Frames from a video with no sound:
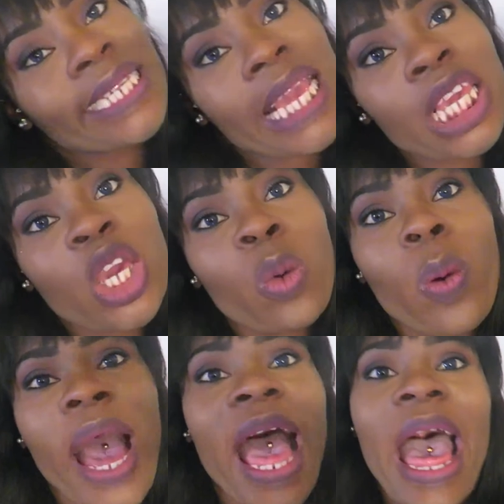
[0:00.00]
see
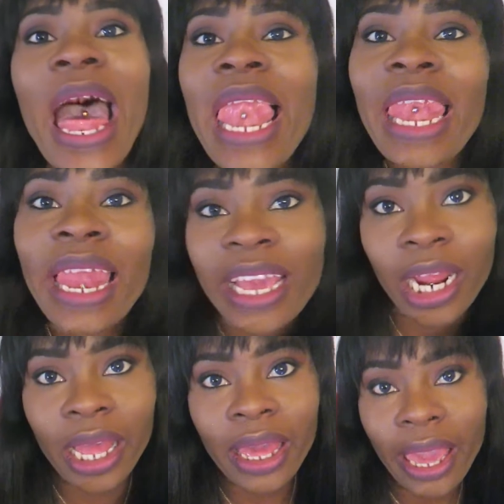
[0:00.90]
you
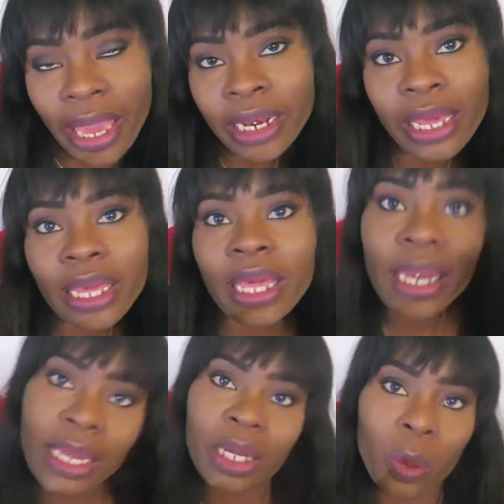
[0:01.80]
later in a
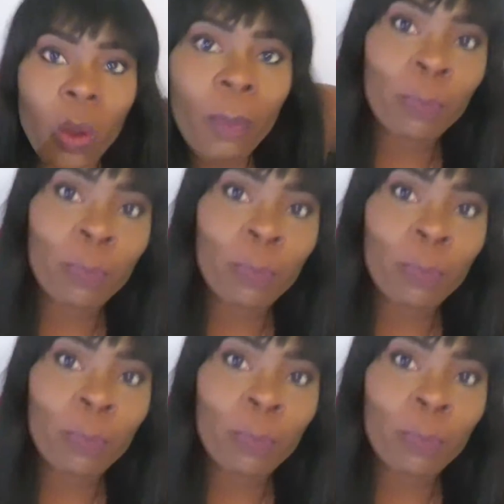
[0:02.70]
little